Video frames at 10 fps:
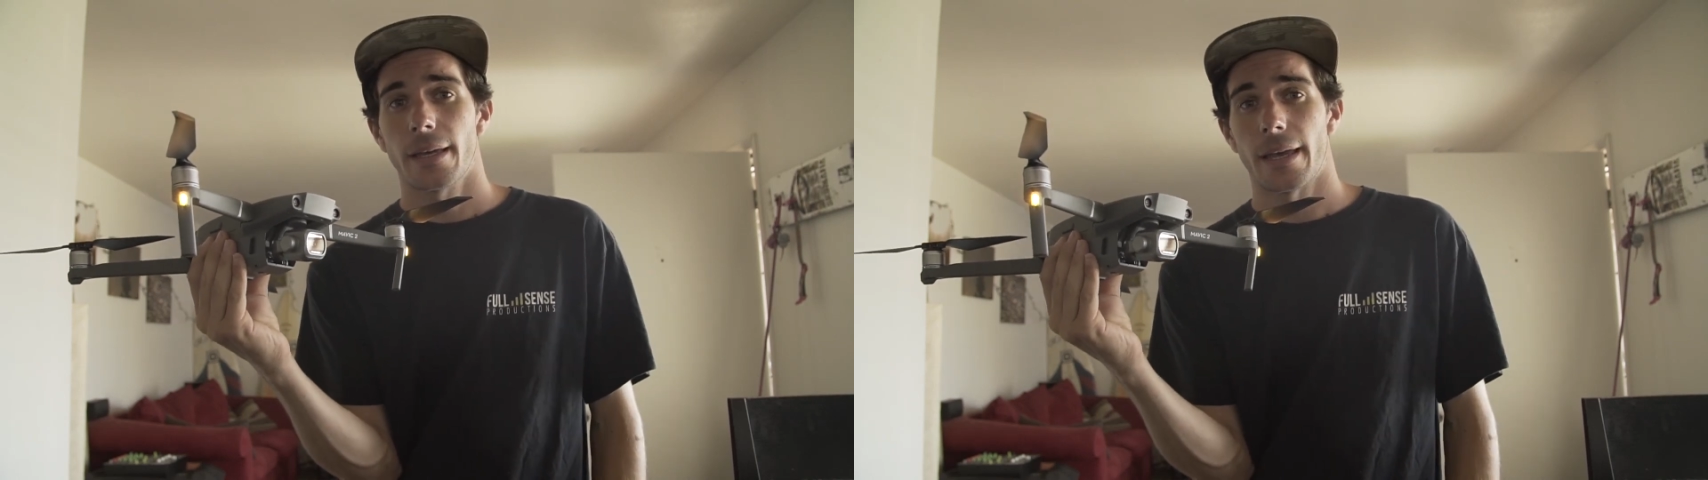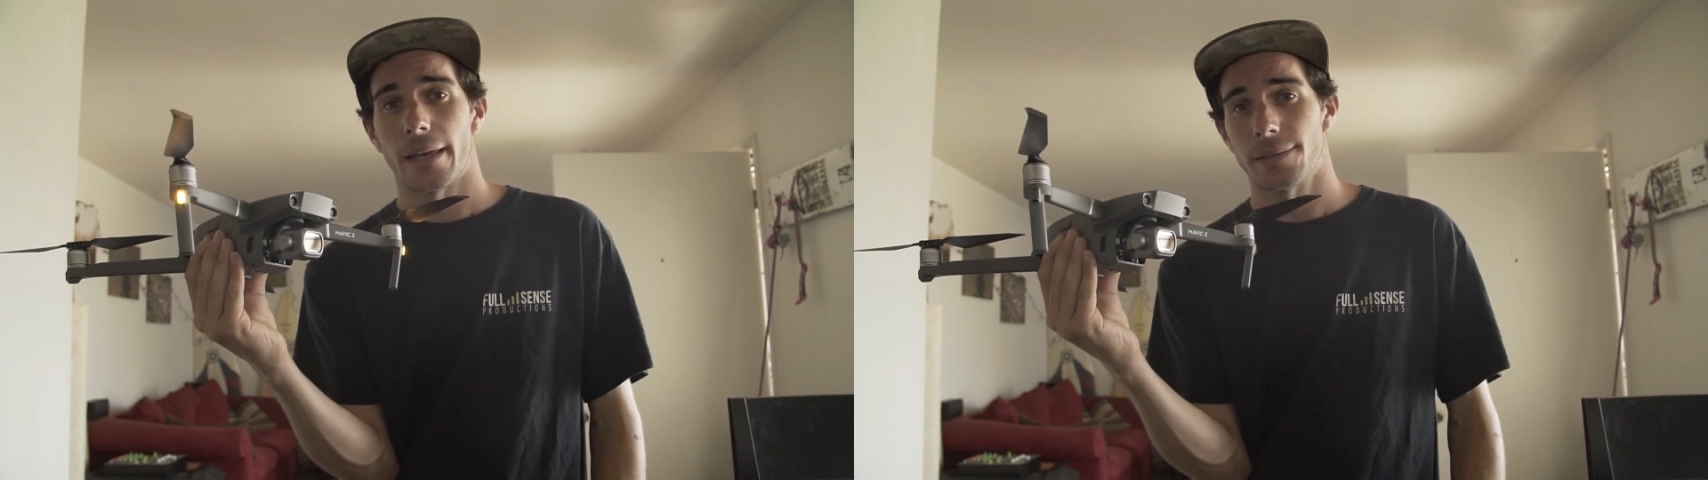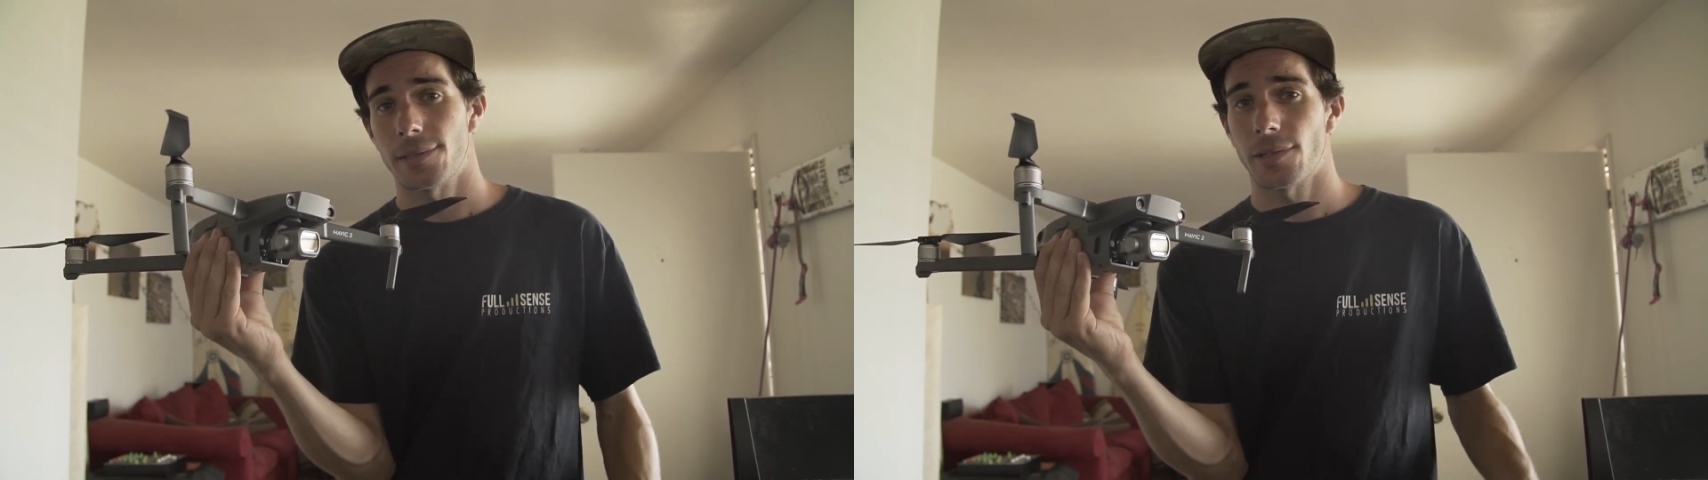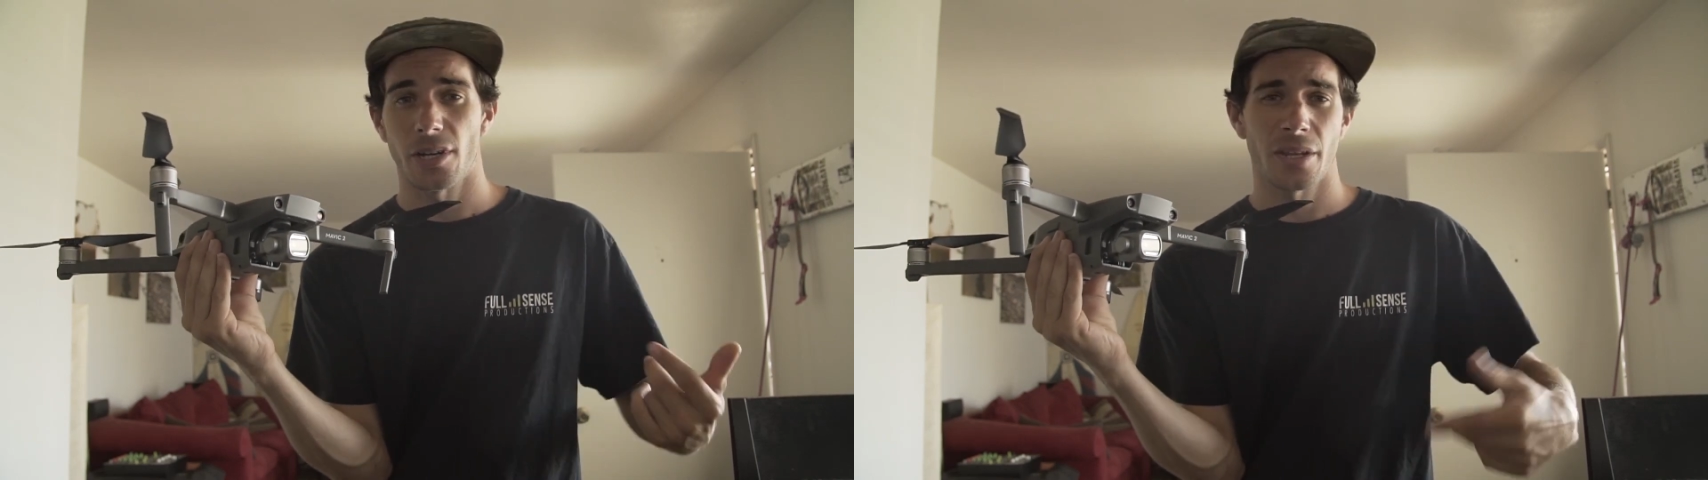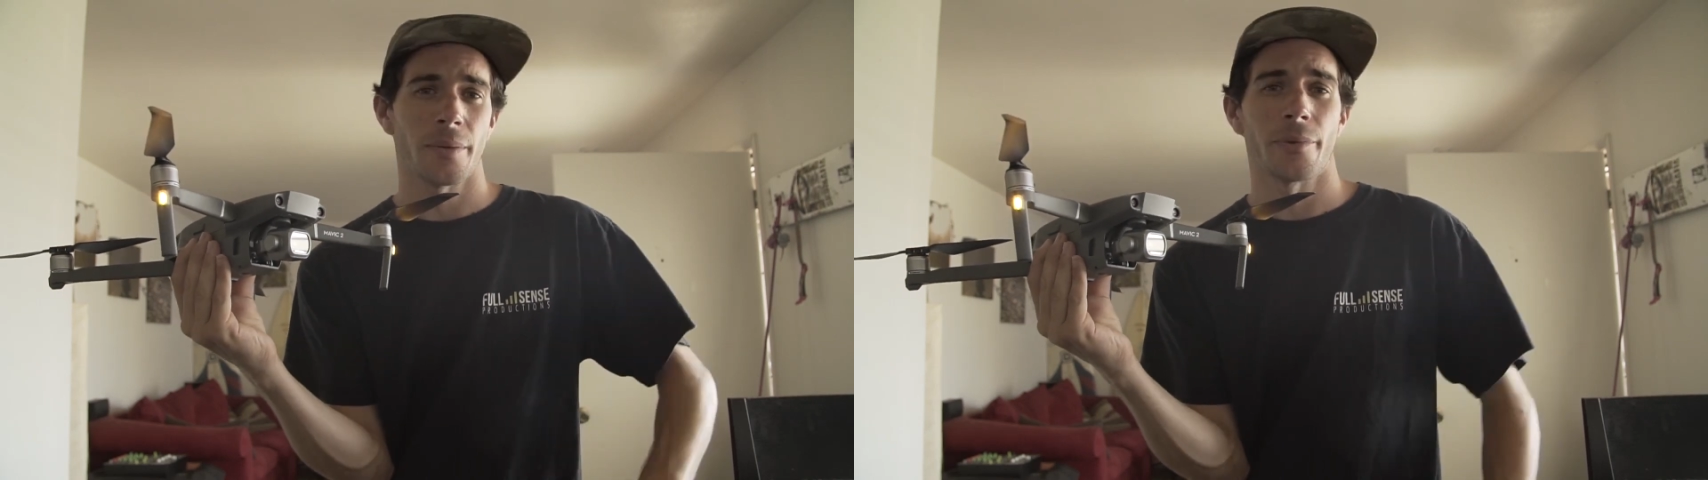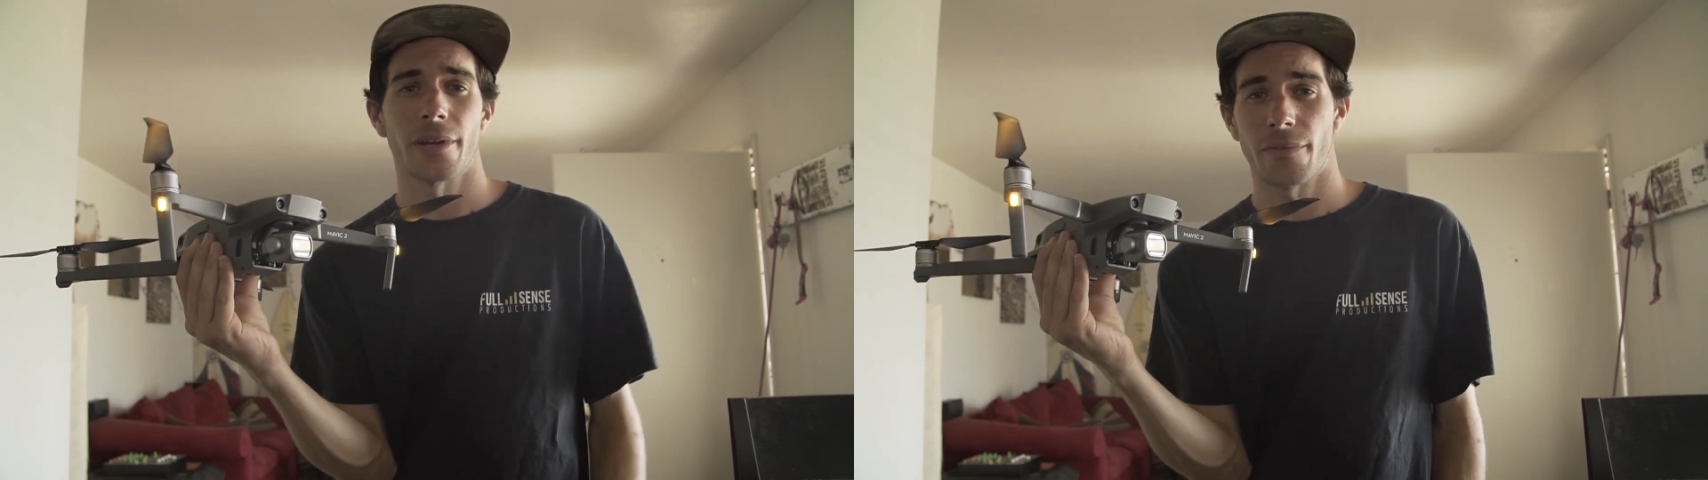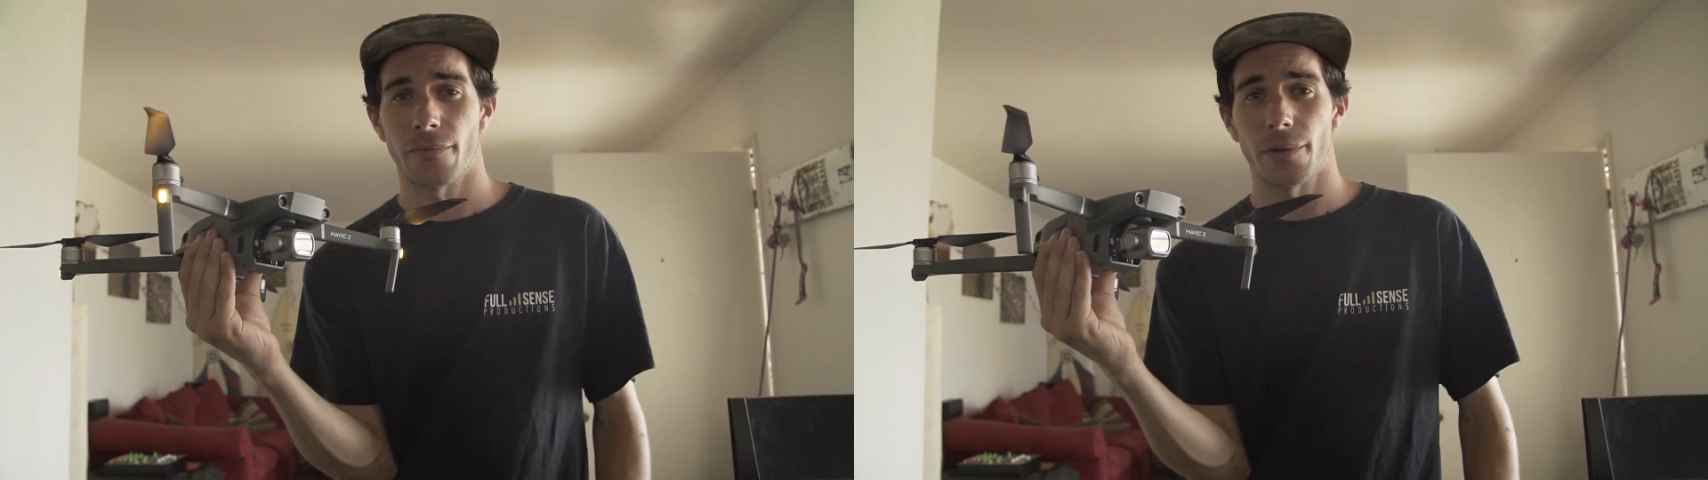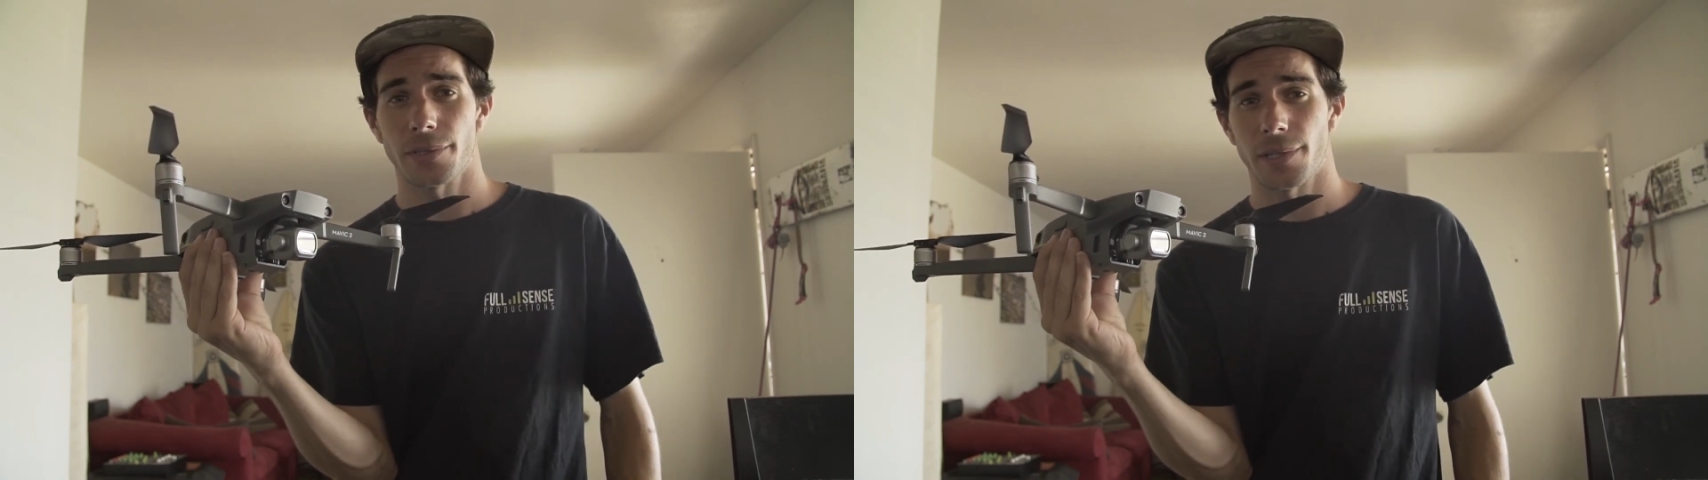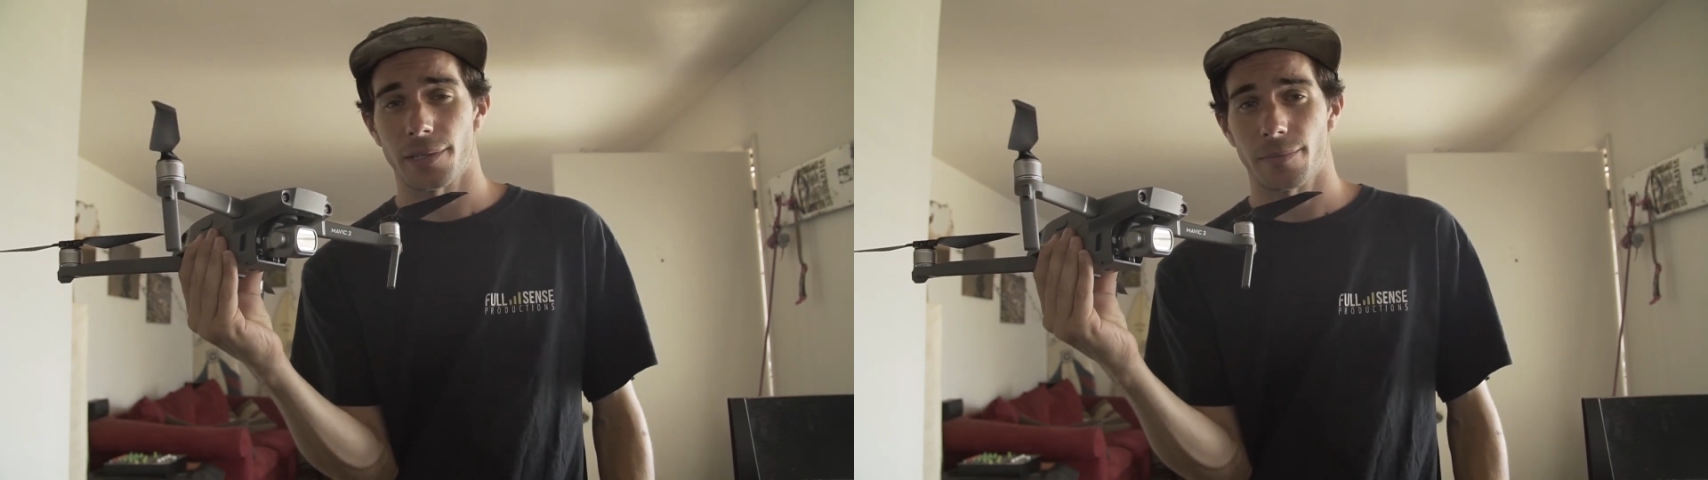And this is Tony DiMaria from Full Sense